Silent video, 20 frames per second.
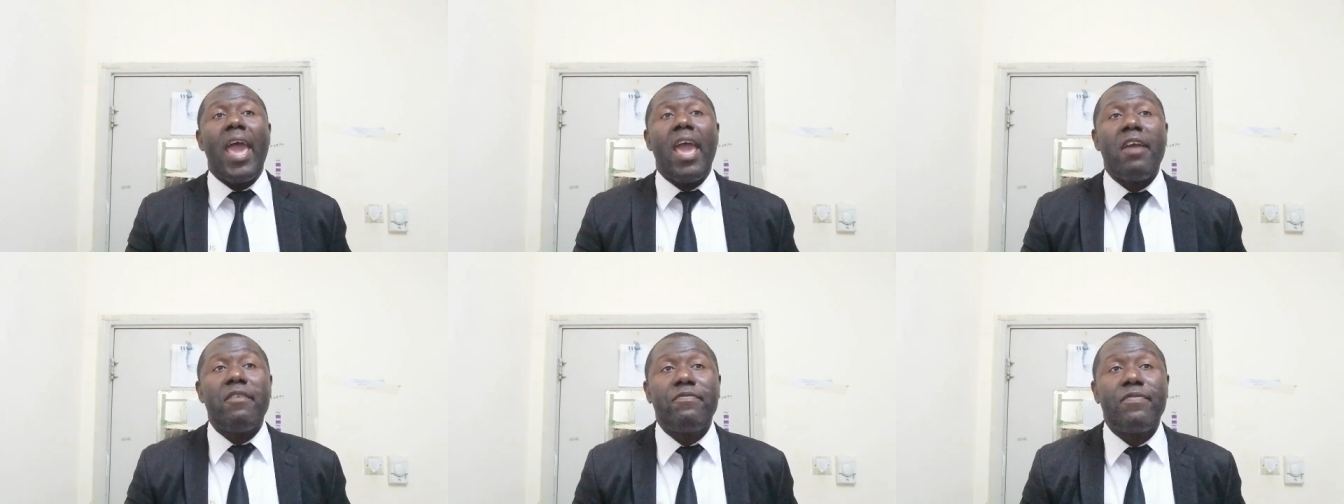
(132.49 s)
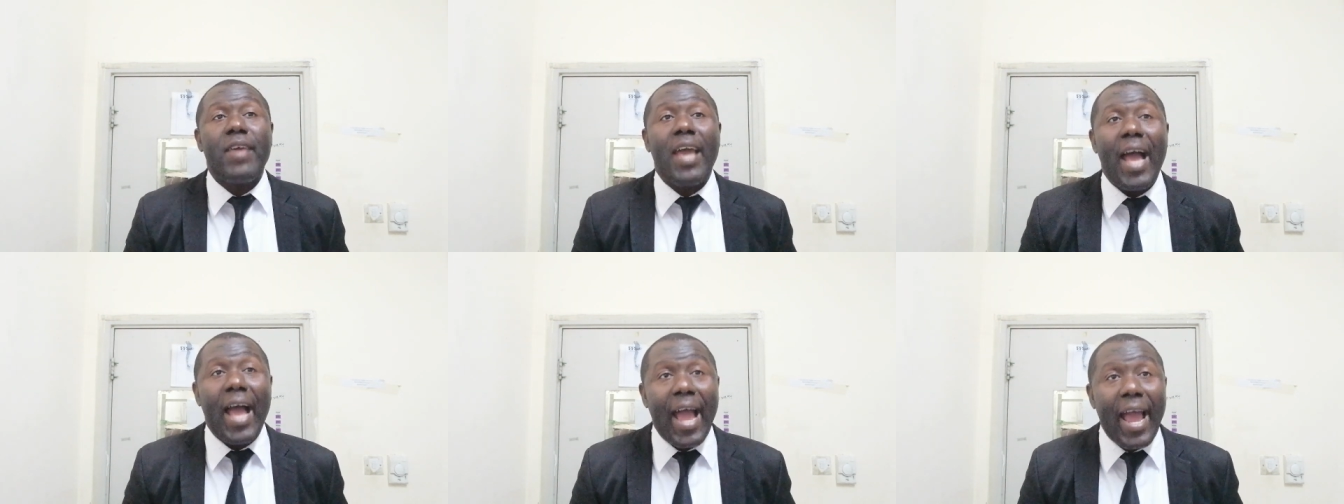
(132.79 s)

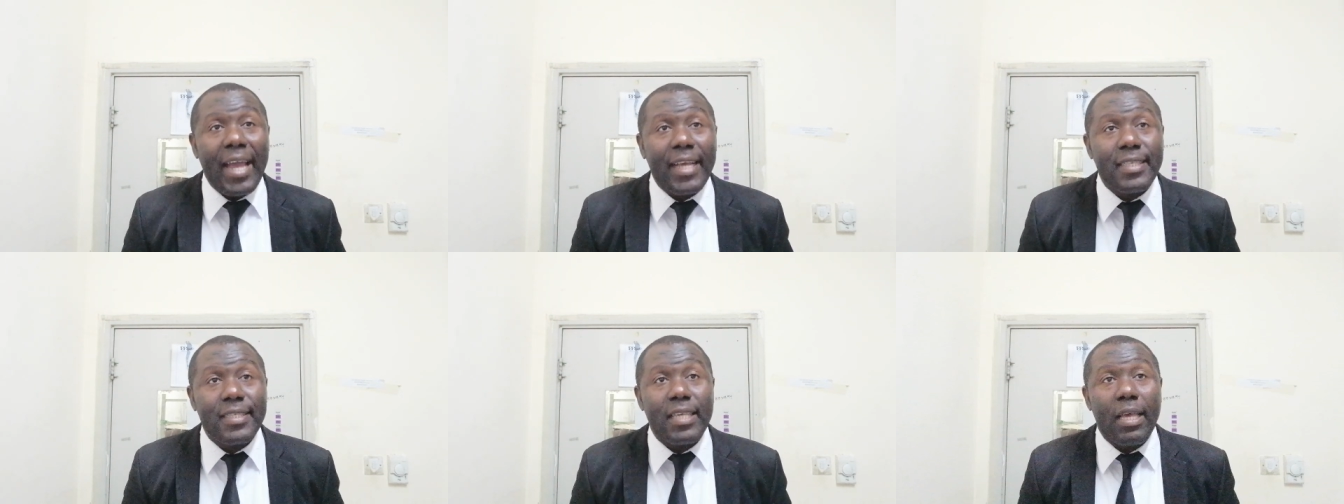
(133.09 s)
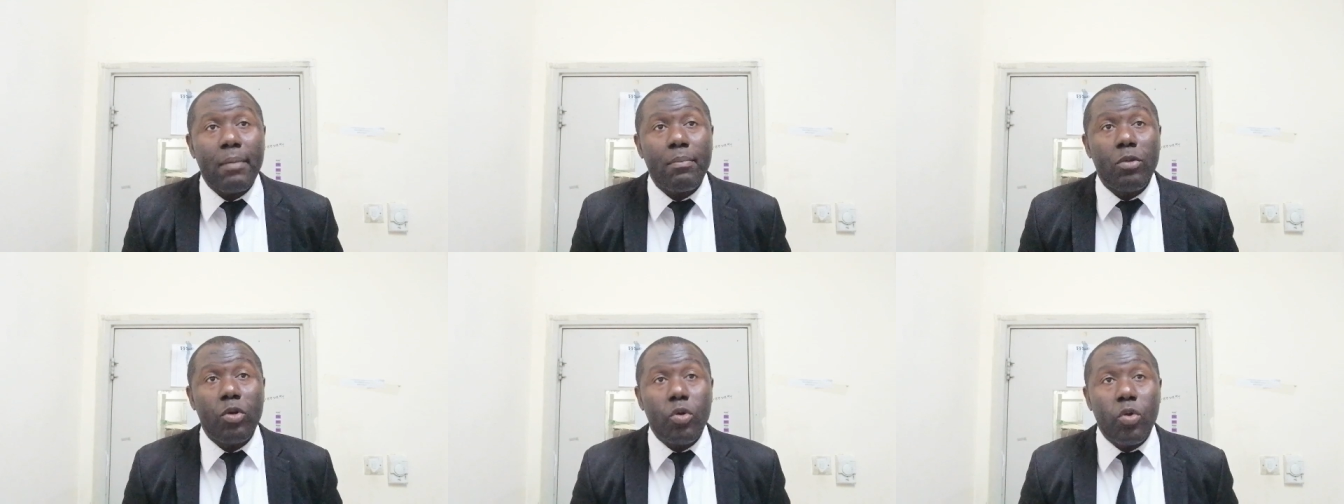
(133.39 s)
heavier
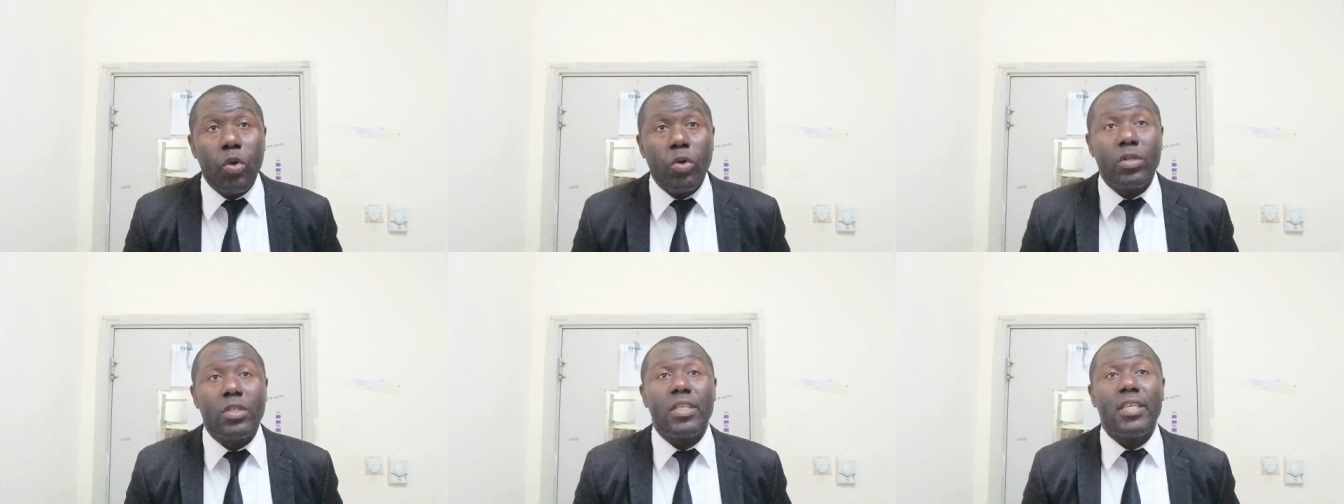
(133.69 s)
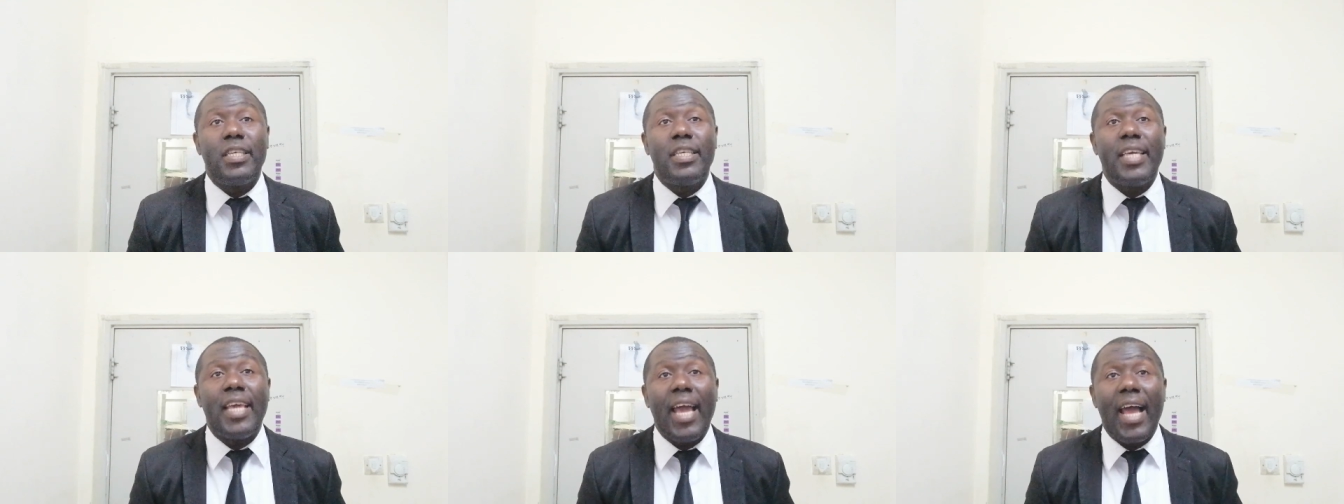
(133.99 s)
item load
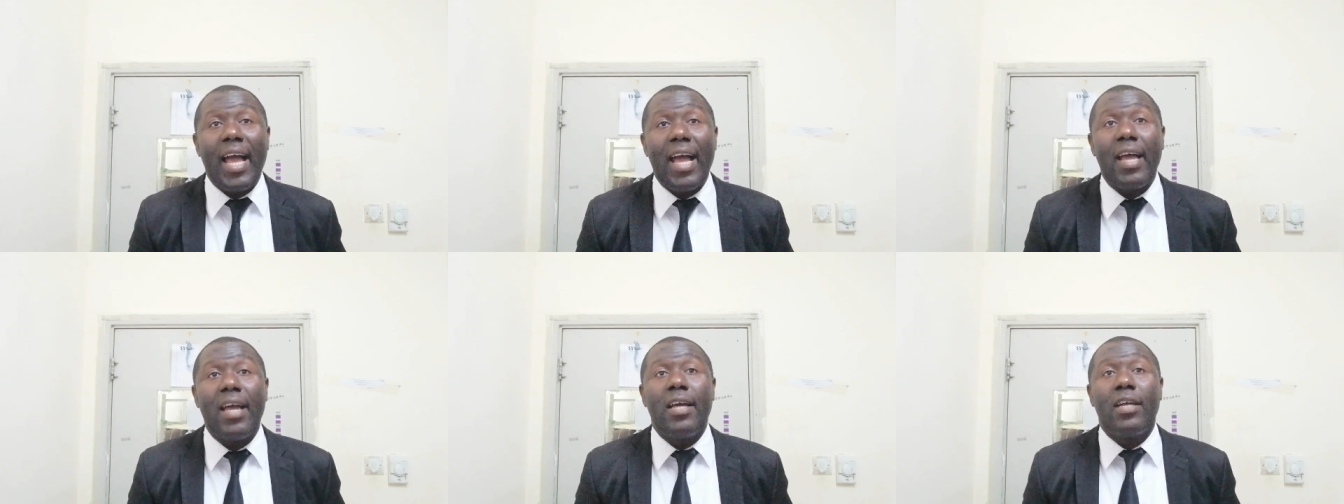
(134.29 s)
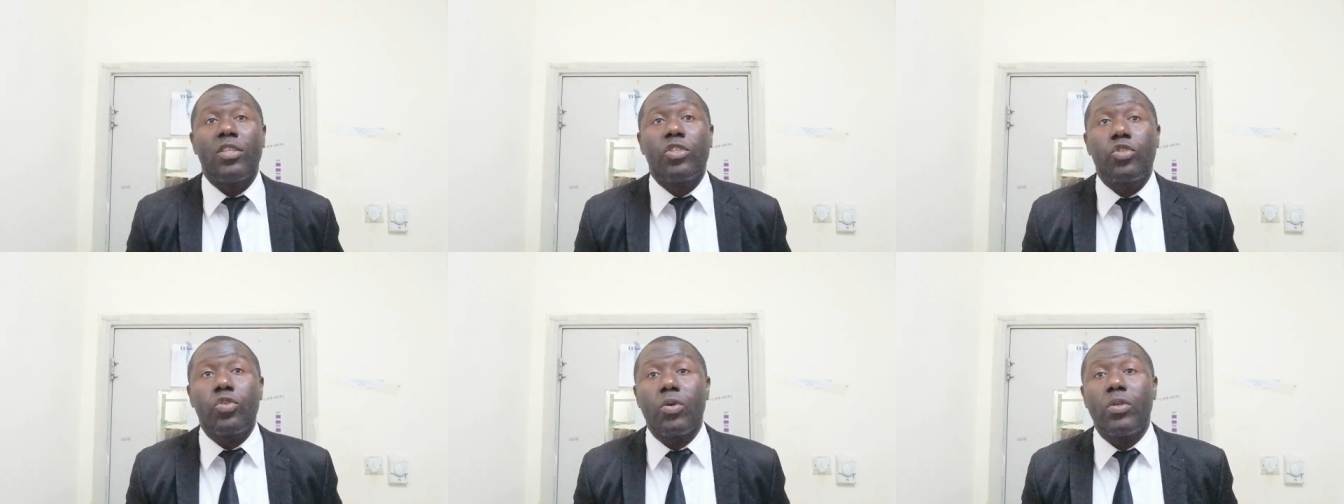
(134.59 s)
near
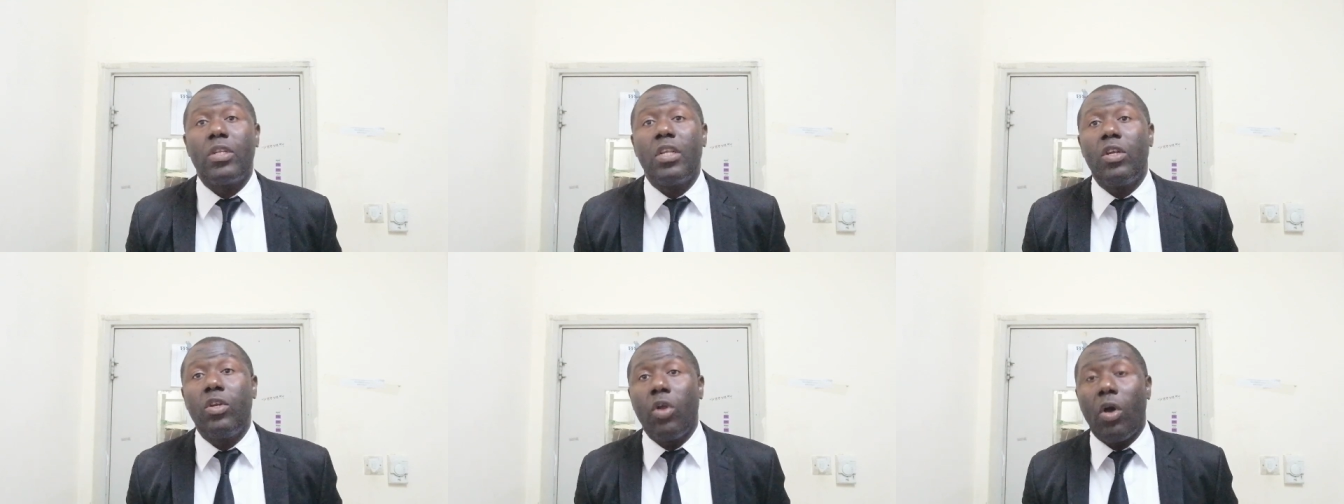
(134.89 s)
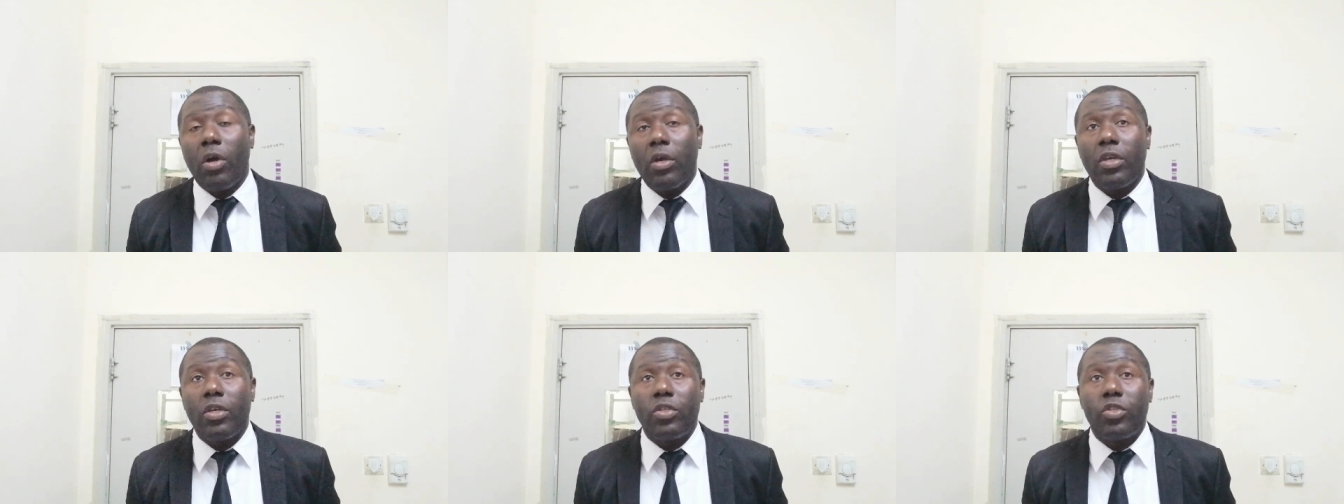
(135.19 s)
to the
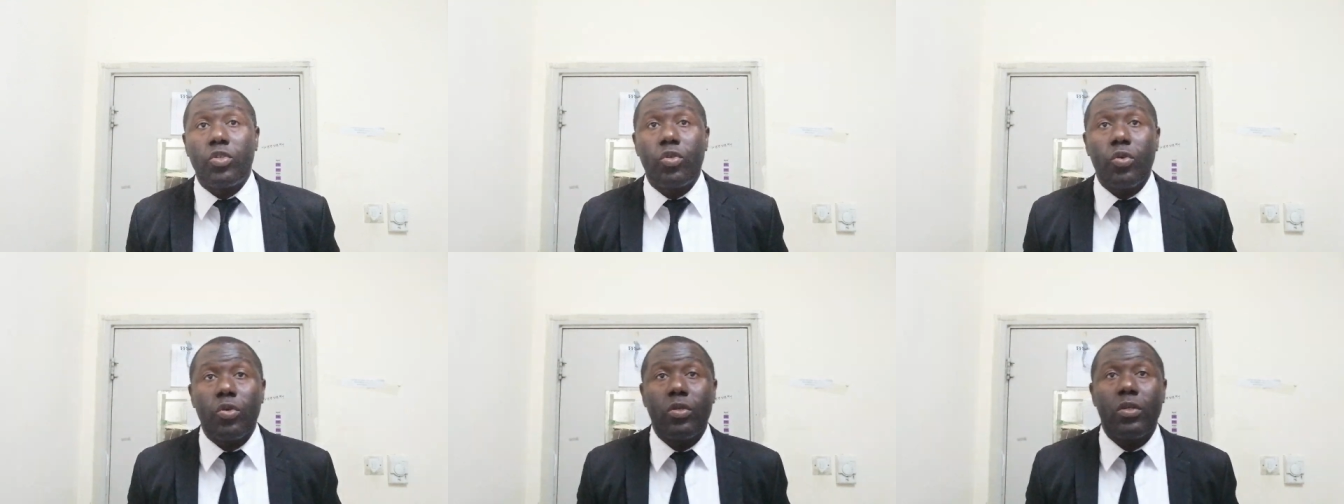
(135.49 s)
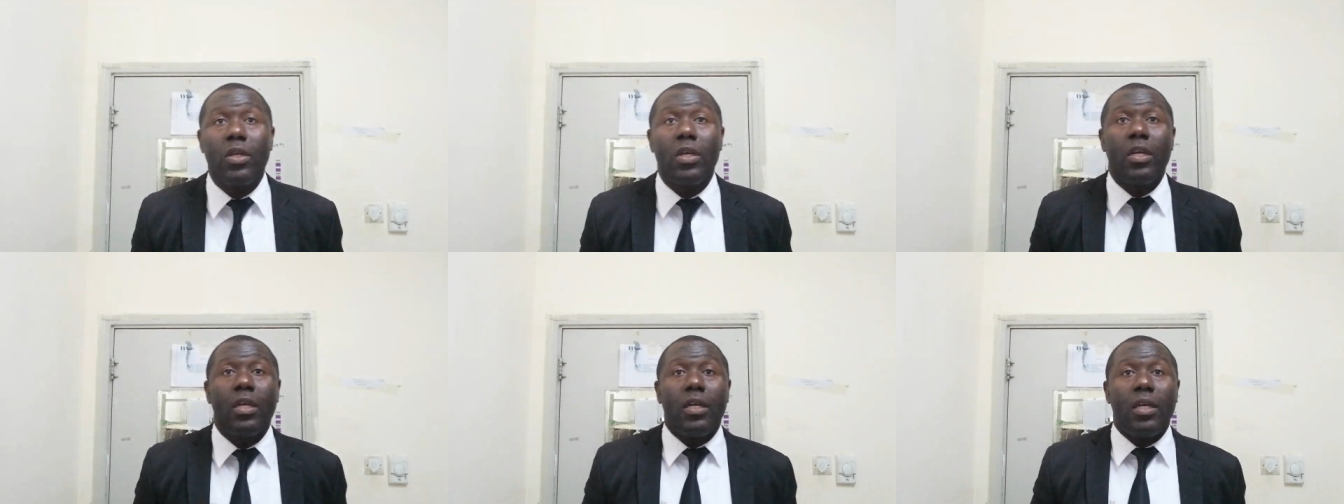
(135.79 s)
longitude